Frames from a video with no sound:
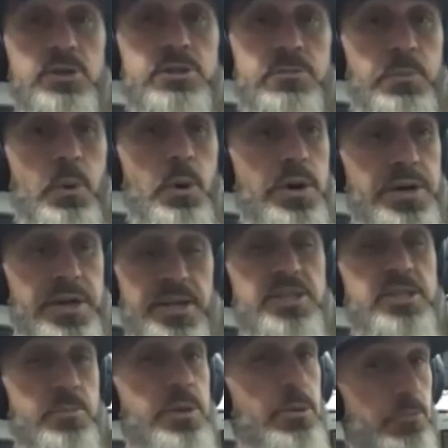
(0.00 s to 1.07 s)
sport needs
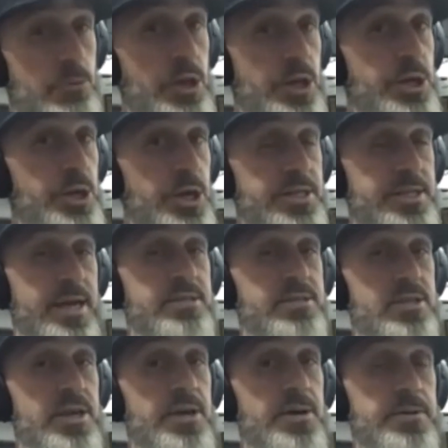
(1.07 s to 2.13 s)
to be really good at that
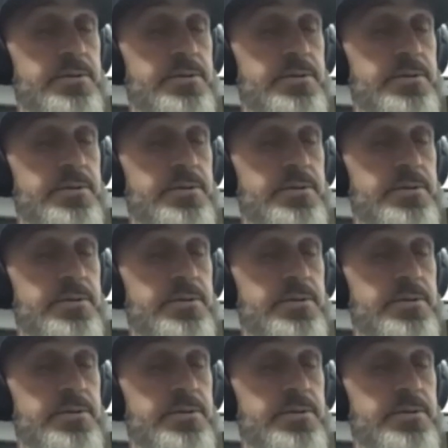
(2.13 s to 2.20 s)
skill,